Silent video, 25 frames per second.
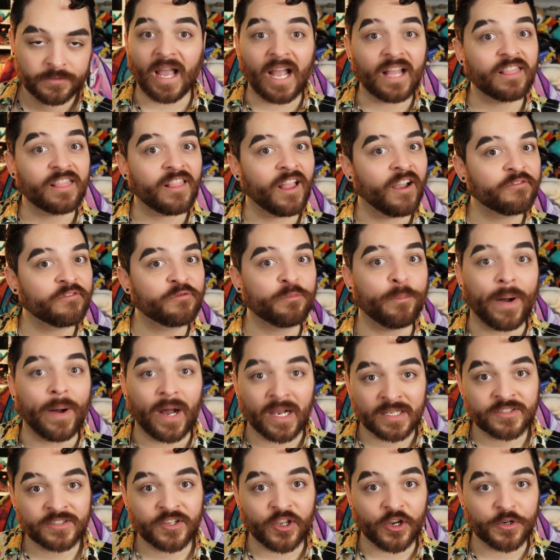I loved
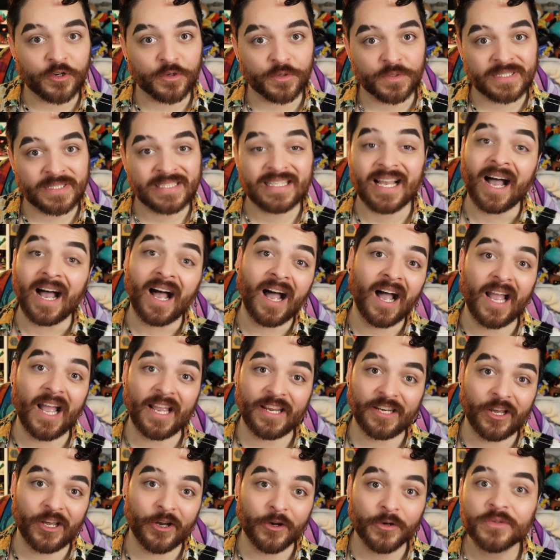Bosco's high
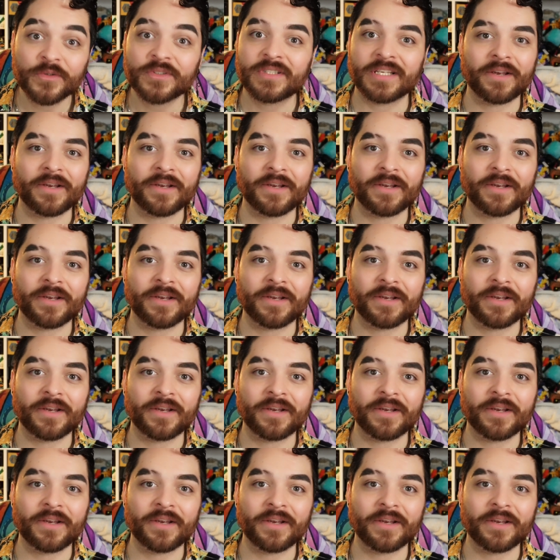note.